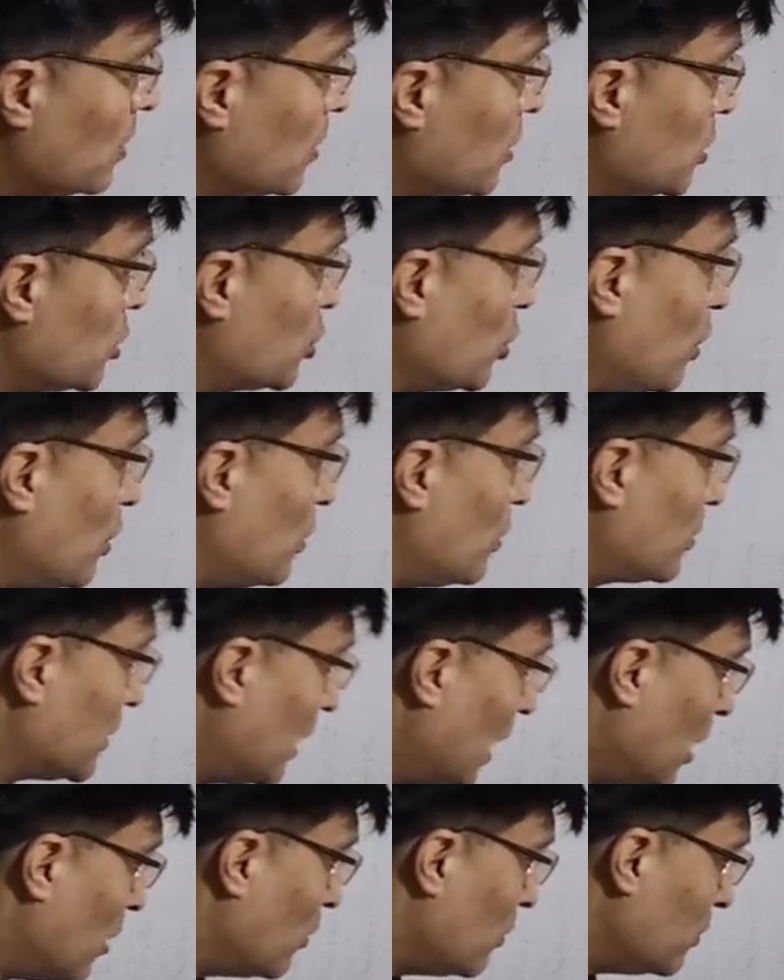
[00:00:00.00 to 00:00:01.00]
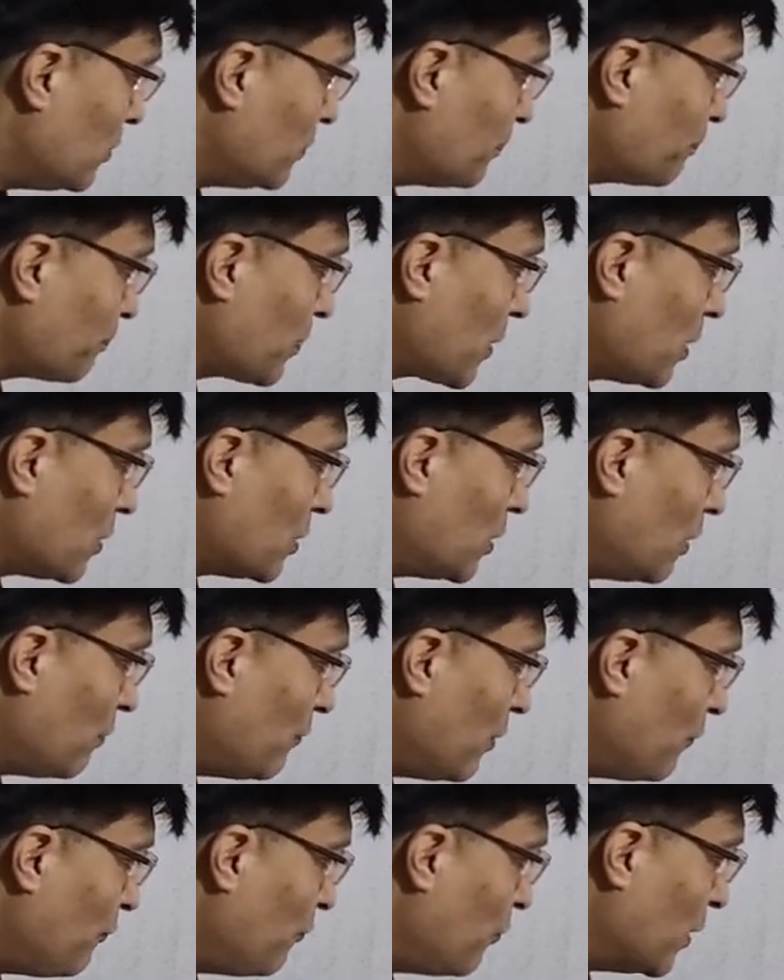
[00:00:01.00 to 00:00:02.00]
So now in
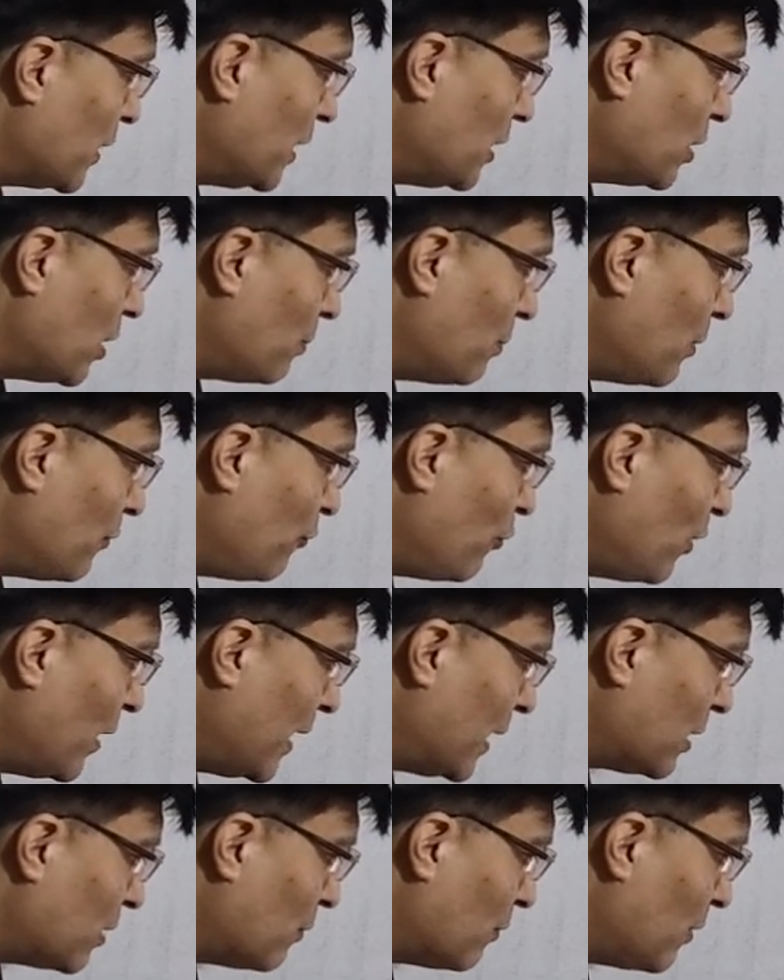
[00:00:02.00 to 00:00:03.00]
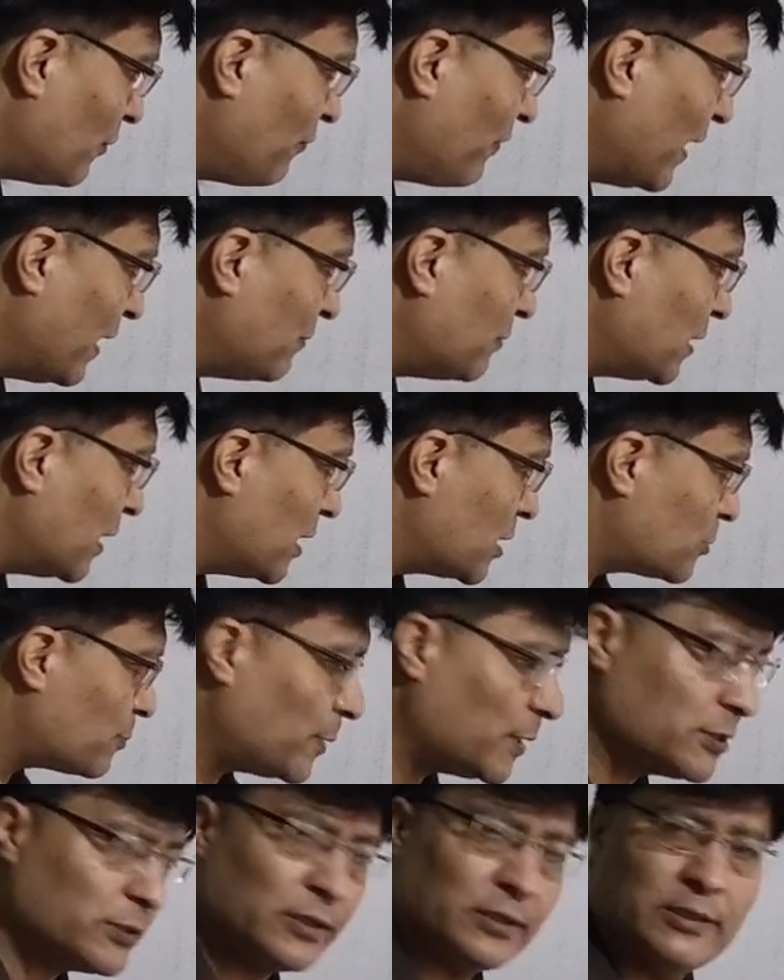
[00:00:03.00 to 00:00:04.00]
number 4 and number 5, the
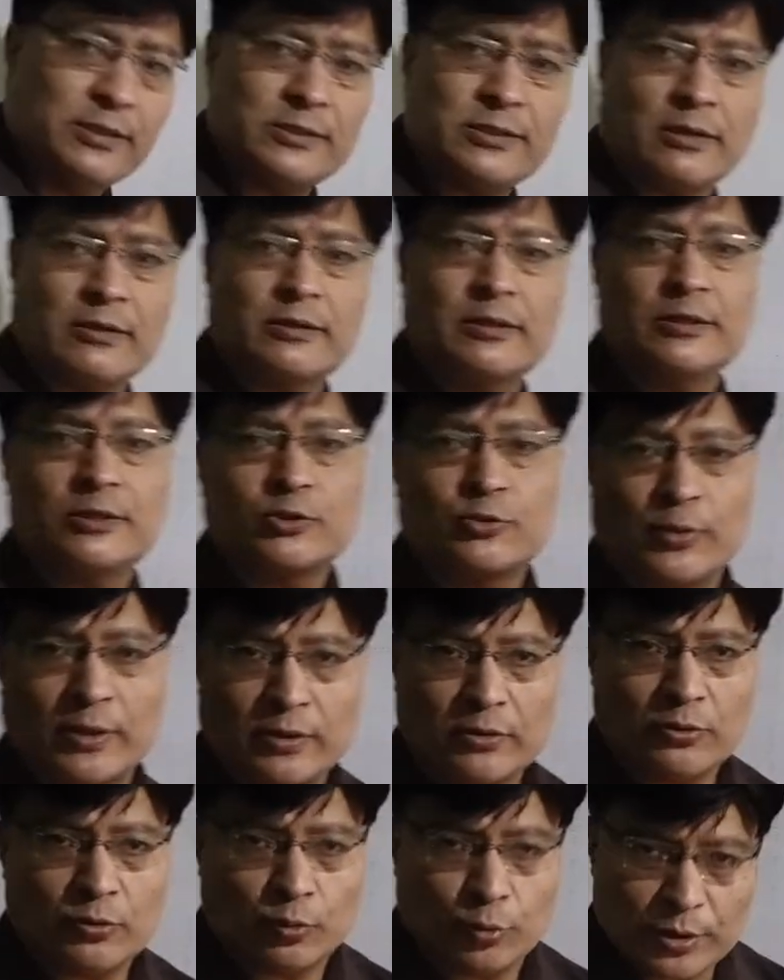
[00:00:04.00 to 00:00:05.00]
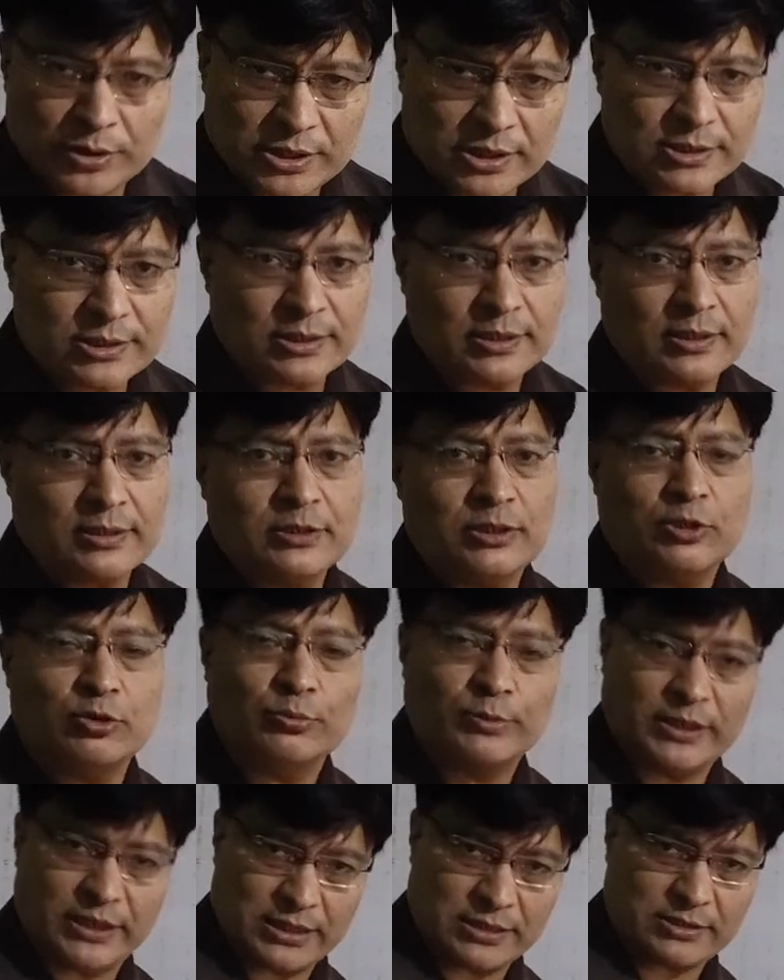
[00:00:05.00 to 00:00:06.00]
expression is under square root, which is in the
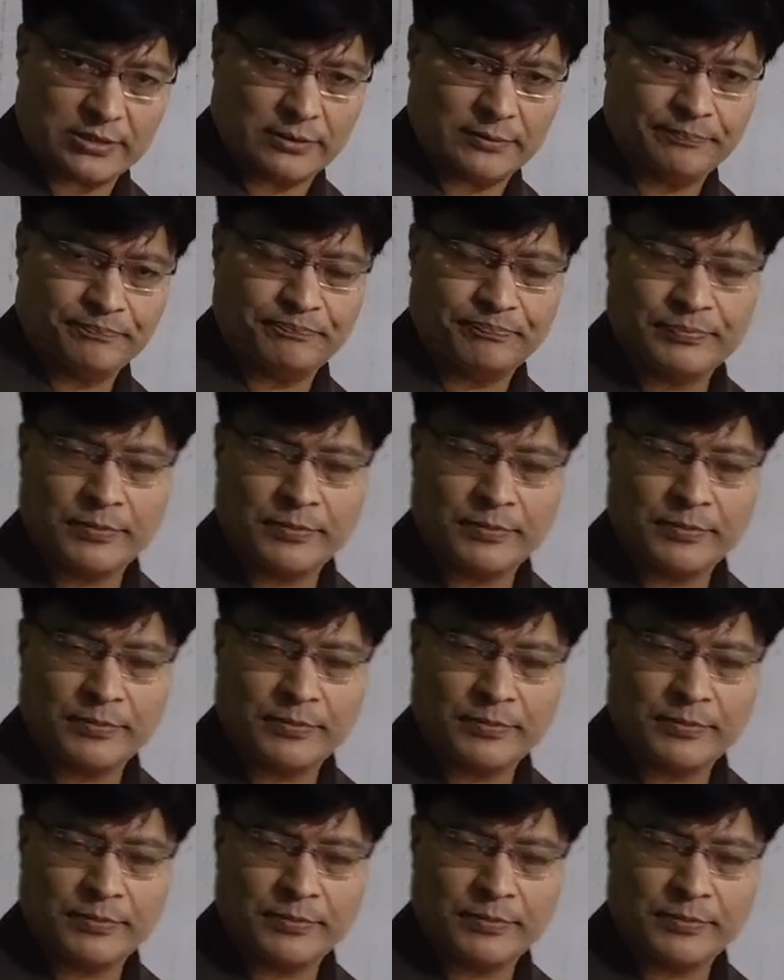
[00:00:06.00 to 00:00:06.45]
denominator.